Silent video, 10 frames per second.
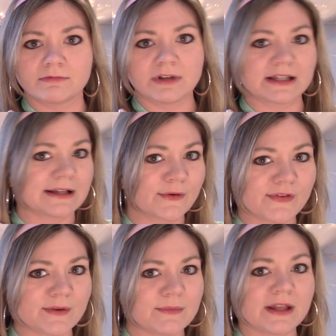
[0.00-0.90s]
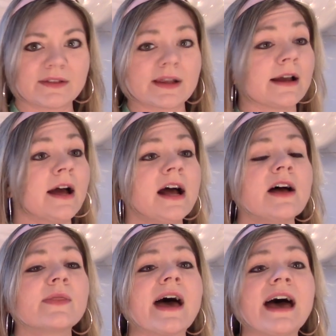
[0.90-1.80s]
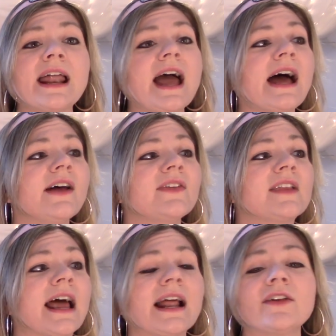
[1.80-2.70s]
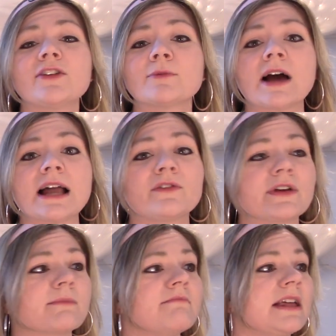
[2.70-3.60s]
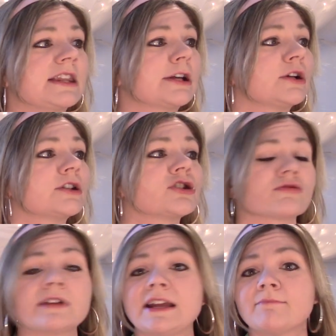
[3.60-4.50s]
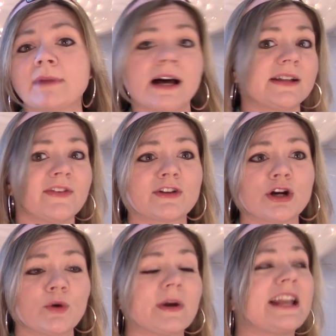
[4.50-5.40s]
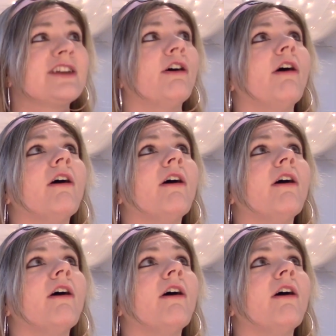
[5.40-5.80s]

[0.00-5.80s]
Like, there was some, like, there, that has some kind of, like, mythical dream monster written